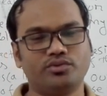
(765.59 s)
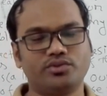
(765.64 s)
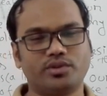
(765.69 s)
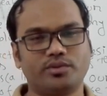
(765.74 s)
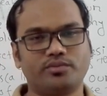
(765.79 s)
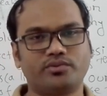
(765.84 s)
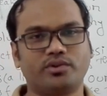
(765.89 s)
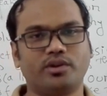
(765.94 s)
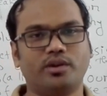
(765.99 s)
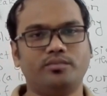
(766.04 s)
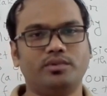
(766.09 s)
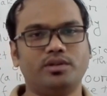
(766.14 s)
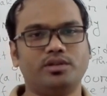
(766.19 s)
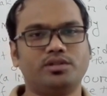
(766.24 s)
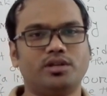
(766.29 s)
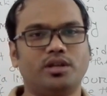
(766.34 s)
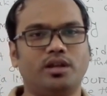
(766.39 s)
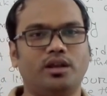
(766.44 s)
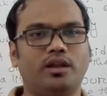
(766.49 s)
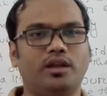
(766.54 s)
to
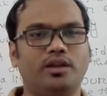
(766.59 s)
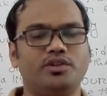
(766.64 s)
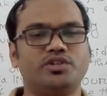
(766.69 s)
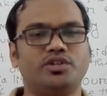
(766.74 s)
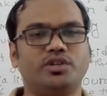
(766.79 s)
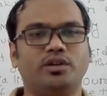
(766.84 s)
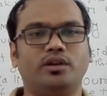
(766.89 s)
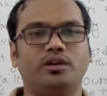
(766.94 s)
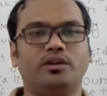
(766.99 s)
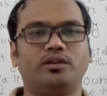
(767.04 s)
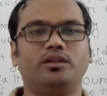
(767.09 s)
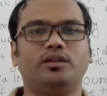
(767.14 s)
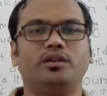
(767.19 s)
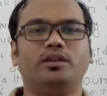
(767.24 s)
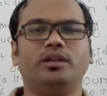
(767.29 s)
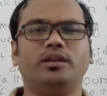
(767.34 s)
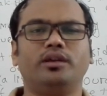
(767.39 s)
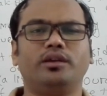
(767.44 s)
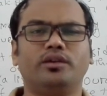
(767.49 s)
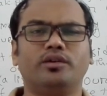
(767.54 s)
subscribe this channel and share
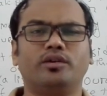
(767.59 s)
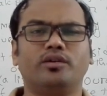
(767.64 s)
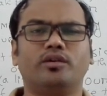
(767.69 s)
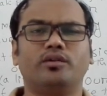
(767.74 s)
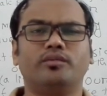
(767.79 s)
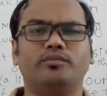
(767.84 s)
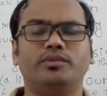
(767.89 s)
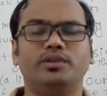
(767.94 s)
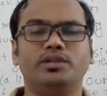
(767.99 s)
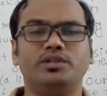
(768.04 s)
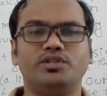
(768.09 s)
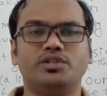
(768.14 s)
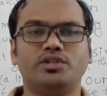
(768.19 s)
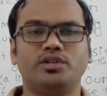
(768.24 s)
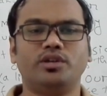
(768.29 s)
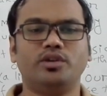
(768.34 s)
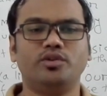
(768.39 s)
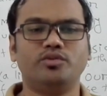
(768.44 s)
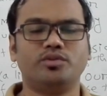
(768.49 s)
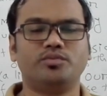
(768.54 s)
the link of
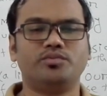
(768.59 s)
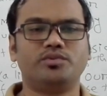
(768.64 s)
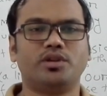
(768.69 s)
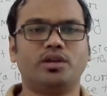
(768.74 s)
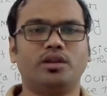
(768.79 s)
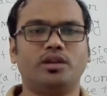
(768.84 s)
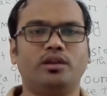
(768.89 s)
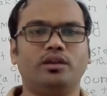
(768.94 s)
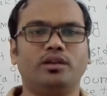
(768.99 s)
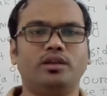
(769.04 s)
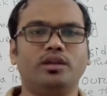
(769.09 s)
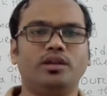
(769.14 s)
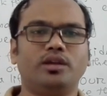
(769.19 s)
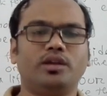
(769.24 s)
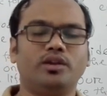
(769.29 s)
this YouTube channel